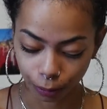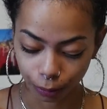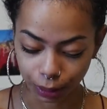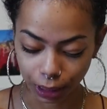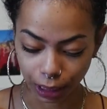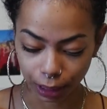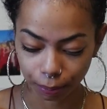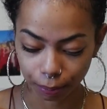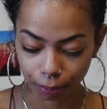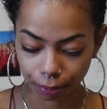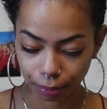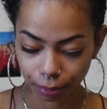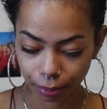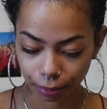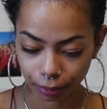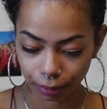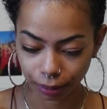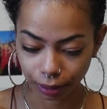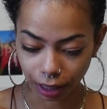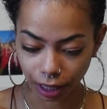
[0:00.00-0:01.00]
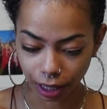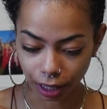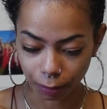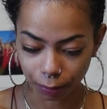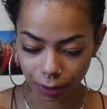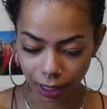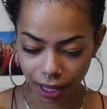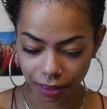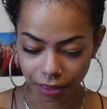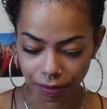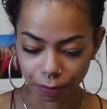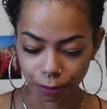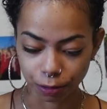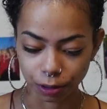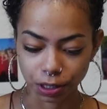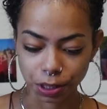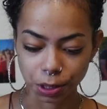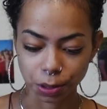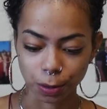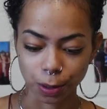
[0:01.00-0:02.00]
Yep. We had the
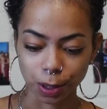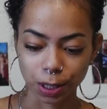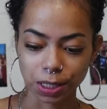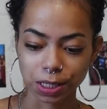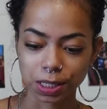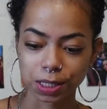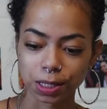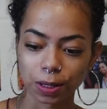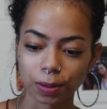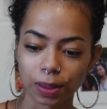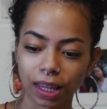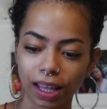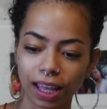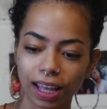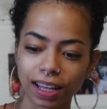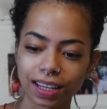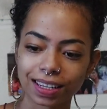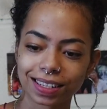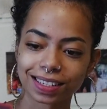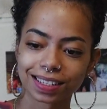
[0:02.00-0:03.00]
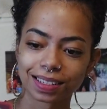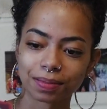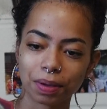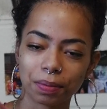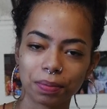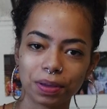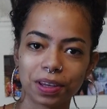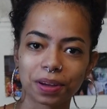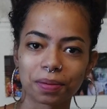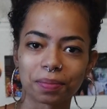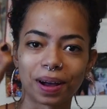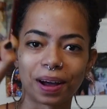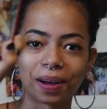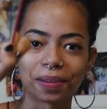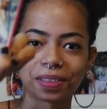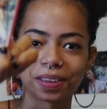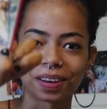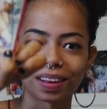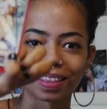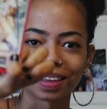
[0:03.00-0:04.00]
4 of Swords. So legs, maybe your
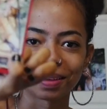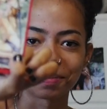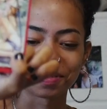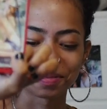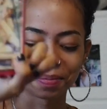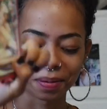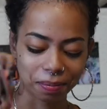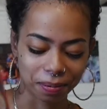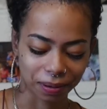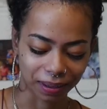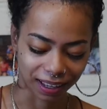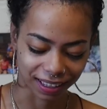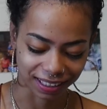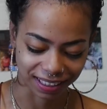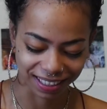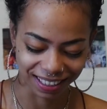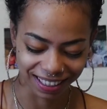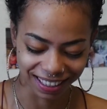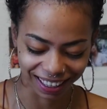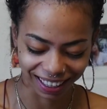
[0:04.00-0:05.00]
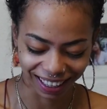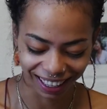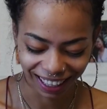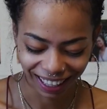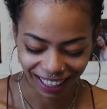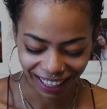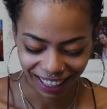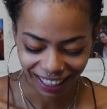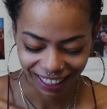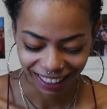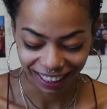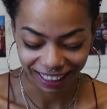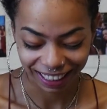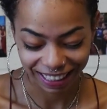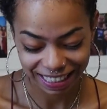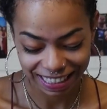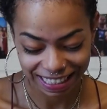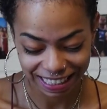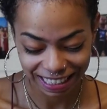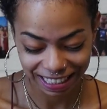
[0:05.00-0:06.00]
mouth, your lips. People like like
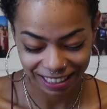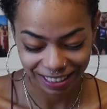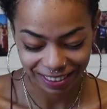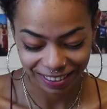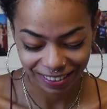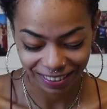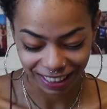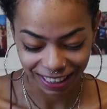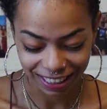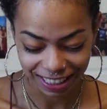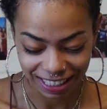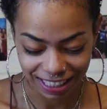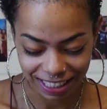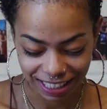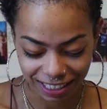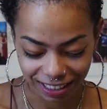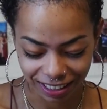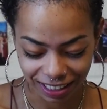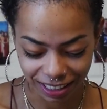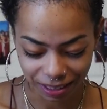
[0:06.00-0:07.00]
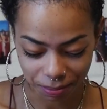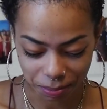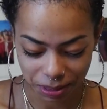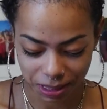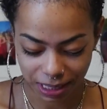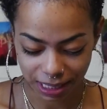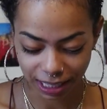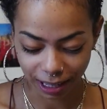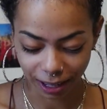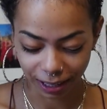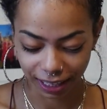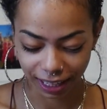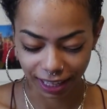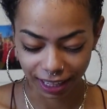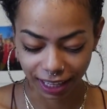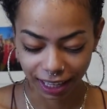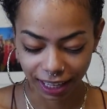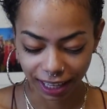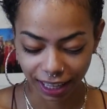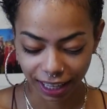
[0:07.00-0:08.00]
kissing you, like touching your lips and all
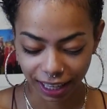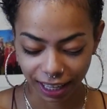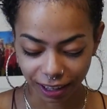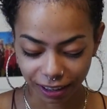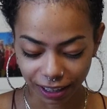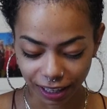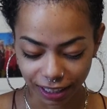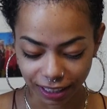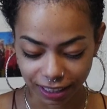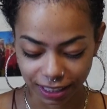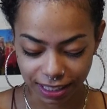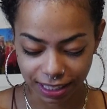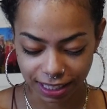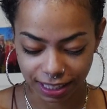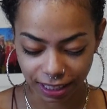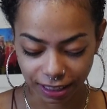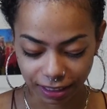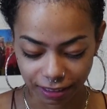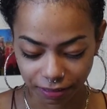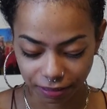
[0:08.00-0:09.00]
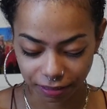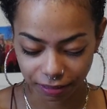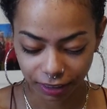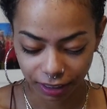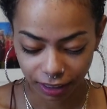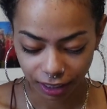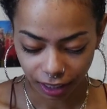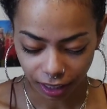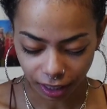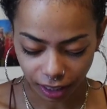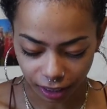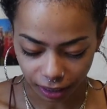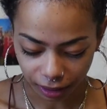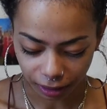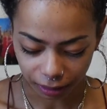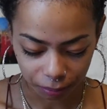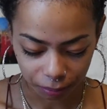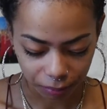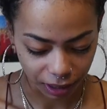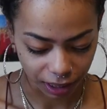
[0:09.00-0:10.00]
that good stuff.
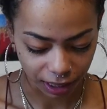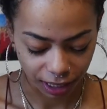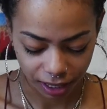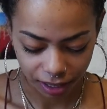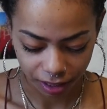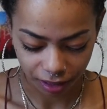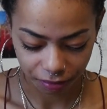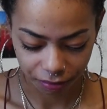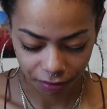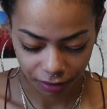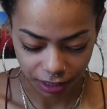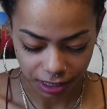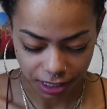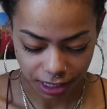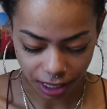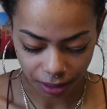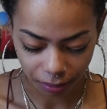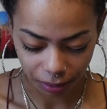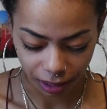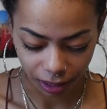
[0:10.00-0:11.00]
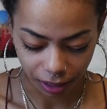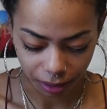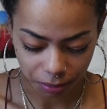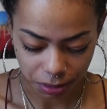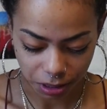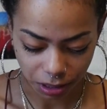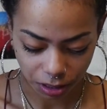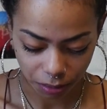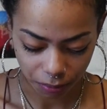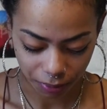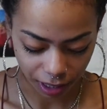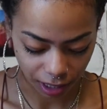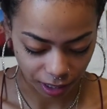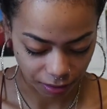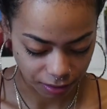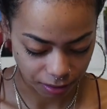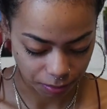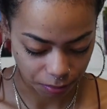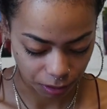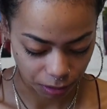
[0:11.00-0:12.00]
Again, the foot is coming up, so you might
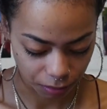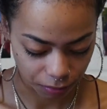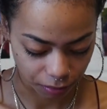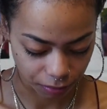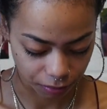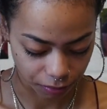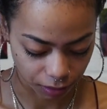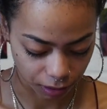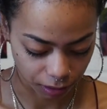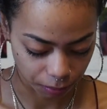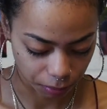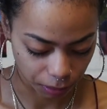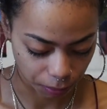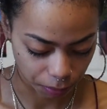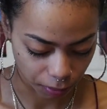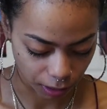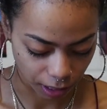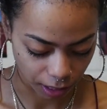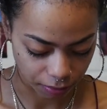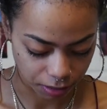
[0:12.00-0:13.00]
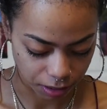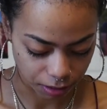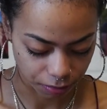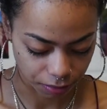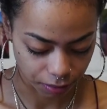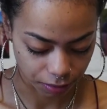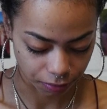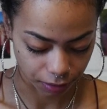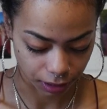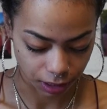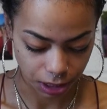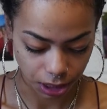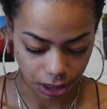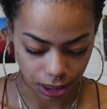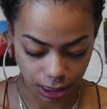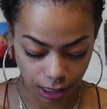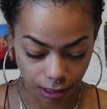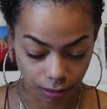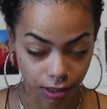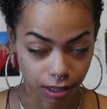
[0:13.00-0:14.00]
have some beautiful feet. People have some foot
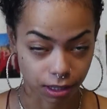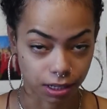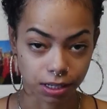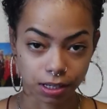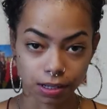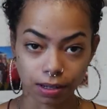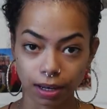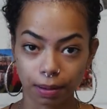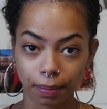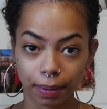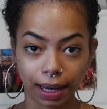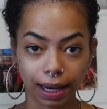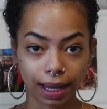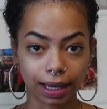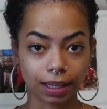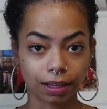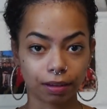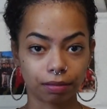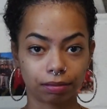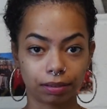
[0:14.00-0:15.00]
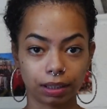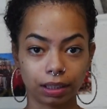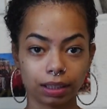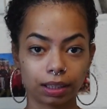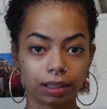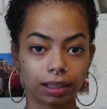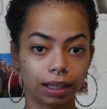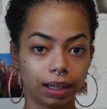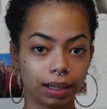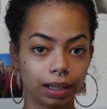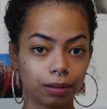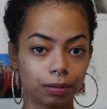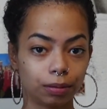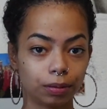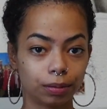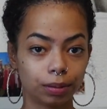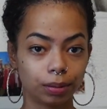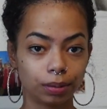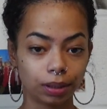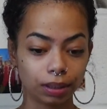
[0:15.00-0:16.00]
fetishes out there, so they might like your feet. They're like,
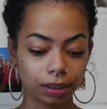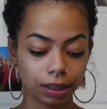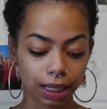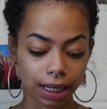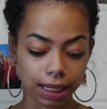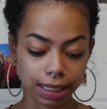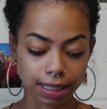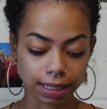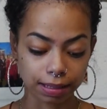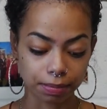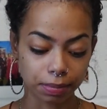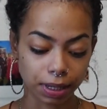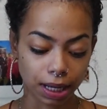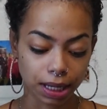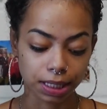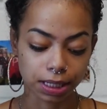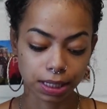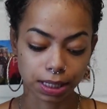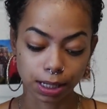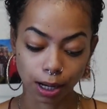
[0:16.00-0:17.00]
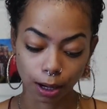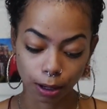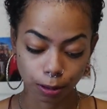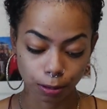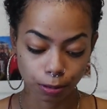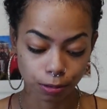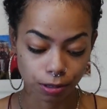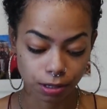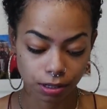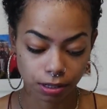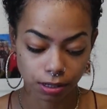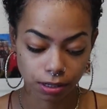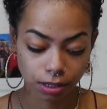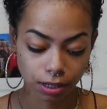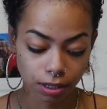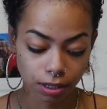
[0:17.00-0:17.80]
ooh, you got some nice toes.